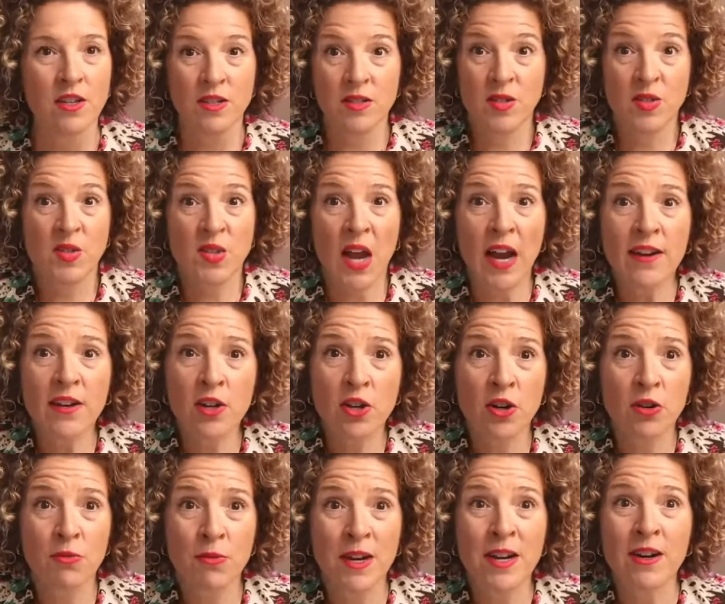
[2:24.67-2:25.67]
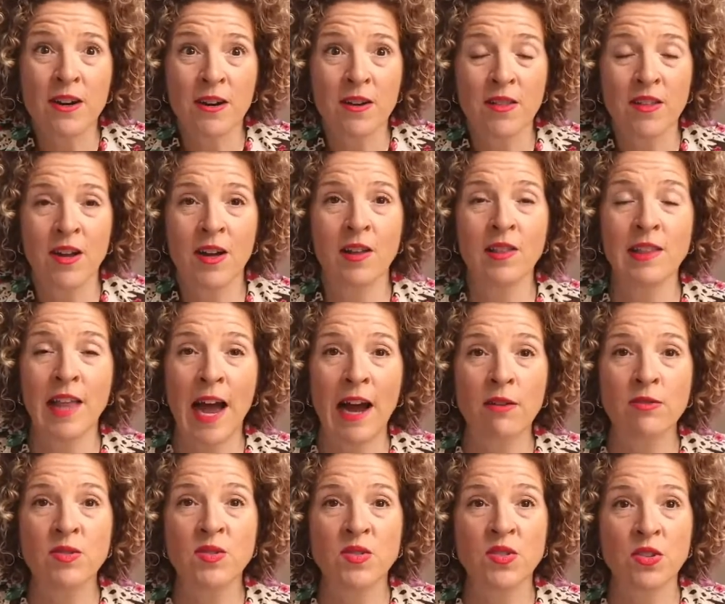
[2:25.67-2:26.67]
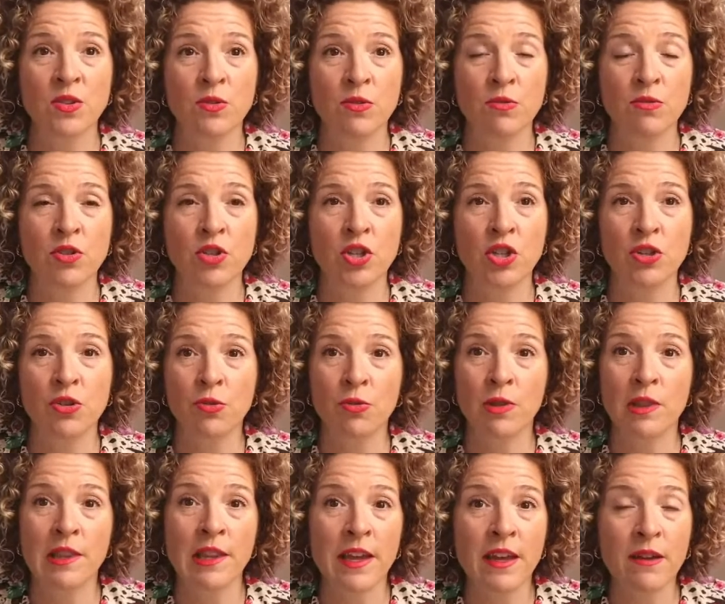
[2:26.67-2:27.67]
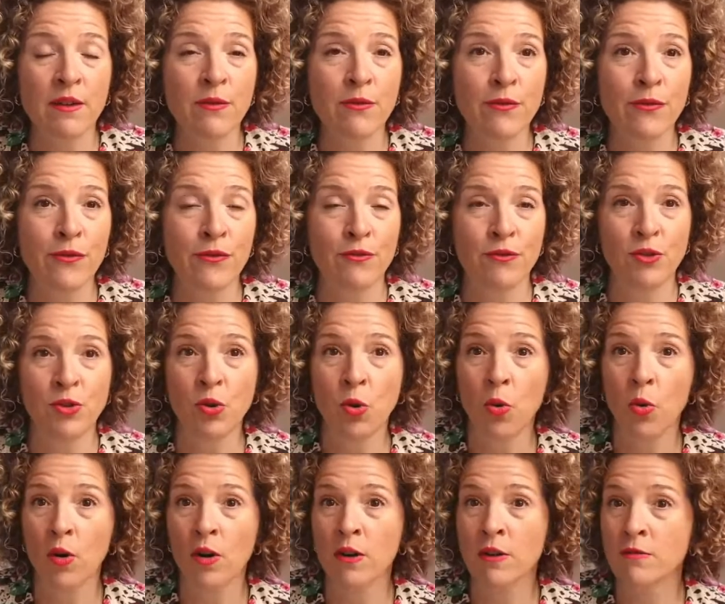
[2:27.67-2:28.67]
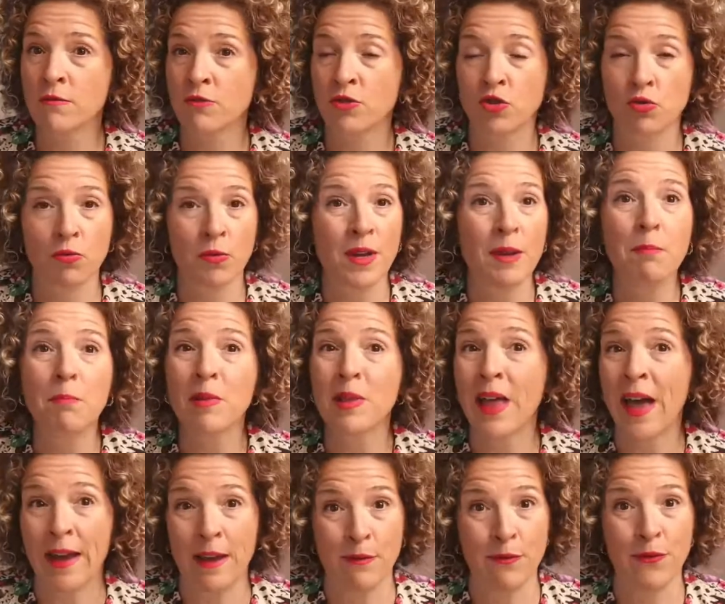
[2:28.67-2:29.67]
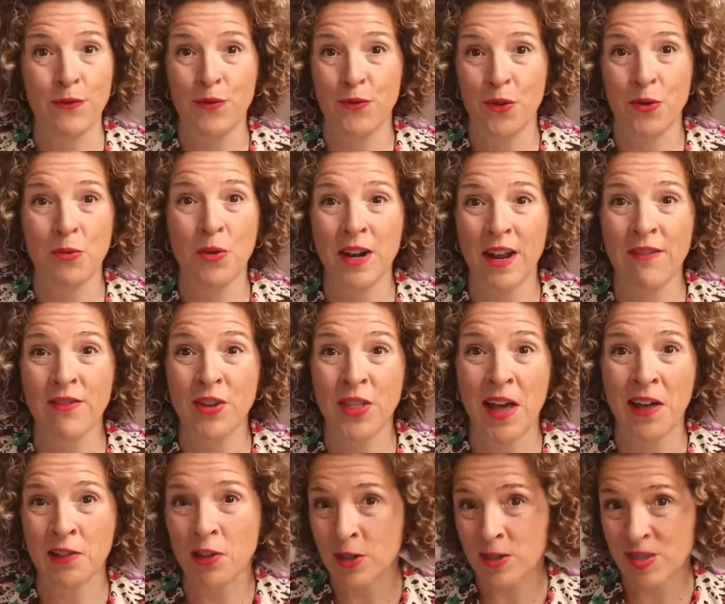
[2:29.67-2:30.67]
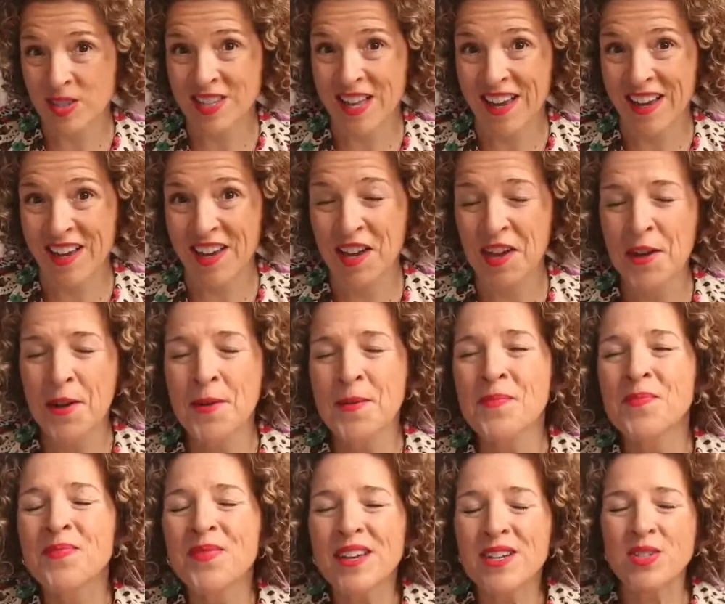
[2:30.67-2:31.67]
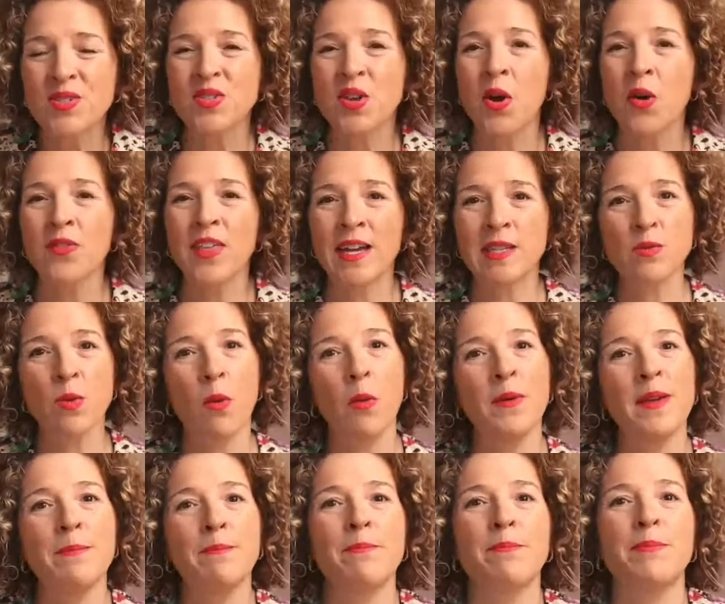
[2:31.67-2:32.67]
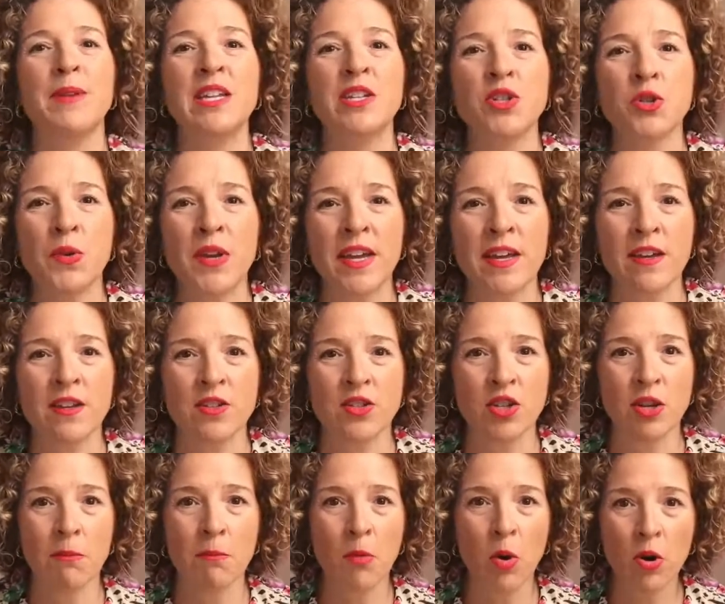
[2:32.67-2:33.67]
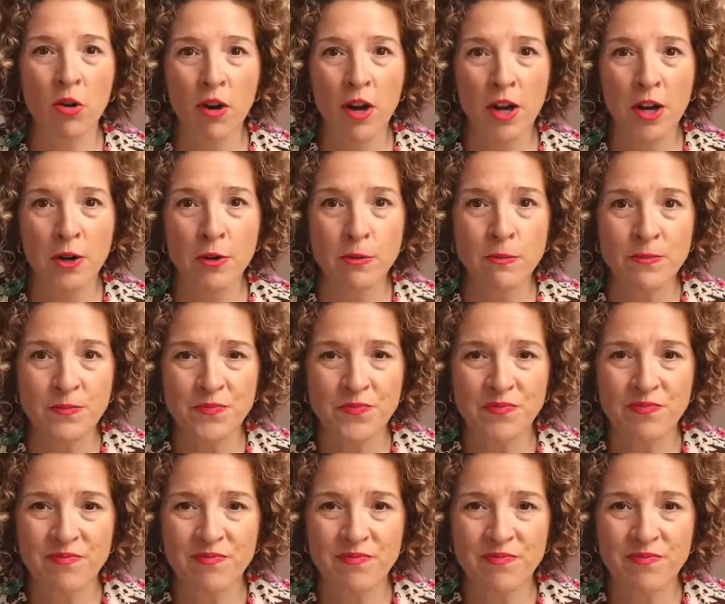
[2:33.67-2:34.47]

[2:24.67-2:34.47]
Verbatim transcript: design a career that allows you to live your dream life, whatever that looks like. So that's what we'll be doing tomorrow.